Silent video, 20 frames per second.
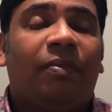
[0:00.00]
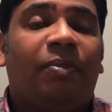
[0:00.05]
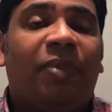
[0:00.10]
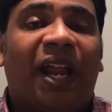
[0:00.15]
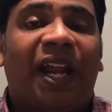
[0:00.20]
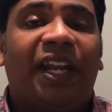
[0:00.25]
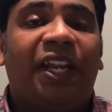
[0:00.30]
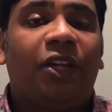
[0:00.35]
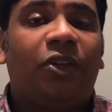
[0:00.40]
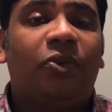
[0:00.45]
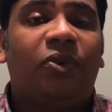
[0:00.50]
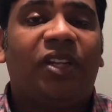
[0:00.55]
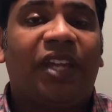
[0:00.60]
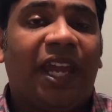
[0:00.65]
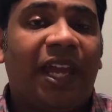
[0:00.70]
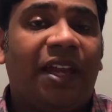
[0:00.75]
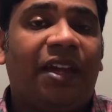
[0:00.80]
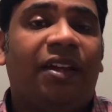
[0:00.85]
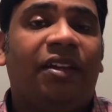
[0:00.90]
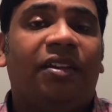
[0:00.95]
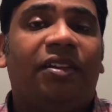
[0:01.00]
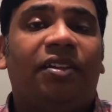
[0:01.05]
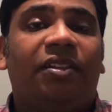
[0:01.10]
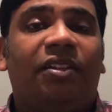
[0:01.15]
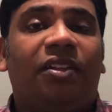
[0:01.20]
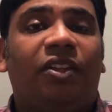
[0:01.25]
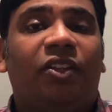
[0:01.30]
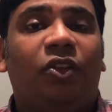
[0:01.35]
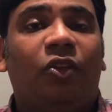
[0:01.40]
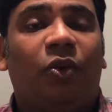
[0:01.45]
planning to take
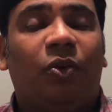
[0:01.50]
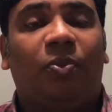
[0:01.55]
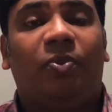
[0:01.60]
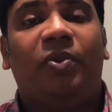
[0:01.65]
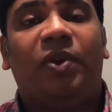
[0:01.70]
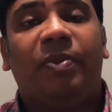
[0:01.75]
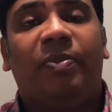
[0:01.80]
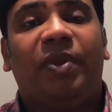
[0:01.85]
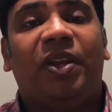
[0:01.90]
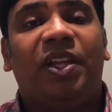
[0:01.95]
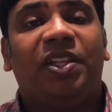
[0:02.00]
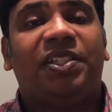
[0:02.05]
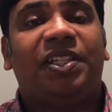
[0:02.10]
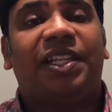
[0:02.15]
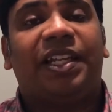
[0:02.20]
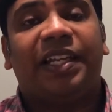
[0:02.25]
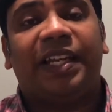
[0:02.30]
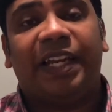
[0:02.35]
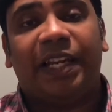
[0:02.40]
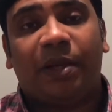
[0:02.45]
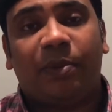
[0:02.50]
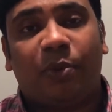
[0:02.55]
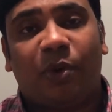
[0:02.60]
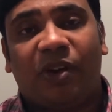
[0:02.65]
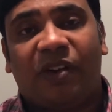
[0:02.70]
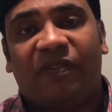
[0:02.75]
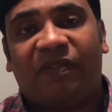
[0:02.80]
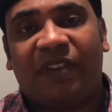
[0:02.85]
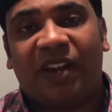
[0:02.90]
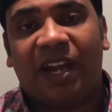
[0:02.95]
your dependents at a later
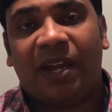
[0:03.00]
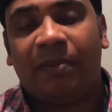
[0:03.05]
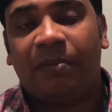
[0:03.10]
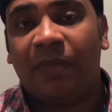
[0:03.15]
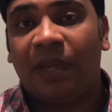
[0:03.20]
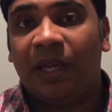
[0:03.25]
point of time,